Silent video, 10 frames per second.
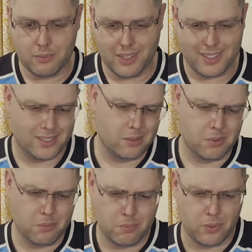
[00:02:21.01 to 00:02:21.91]
like some
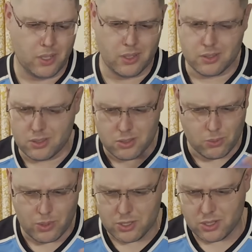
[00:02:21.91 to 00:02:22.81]
of the plugs and
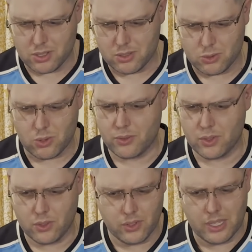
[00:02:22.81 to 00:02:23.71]
switches,
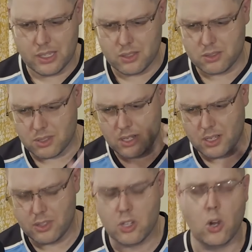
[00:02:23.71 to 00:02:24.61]
trivial things,
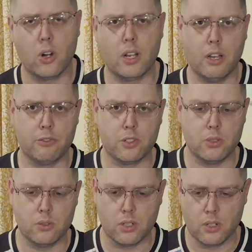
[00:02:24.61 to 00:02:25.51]
the RF
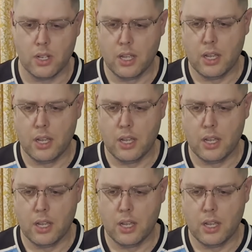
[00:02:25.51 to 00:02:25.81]
tuner.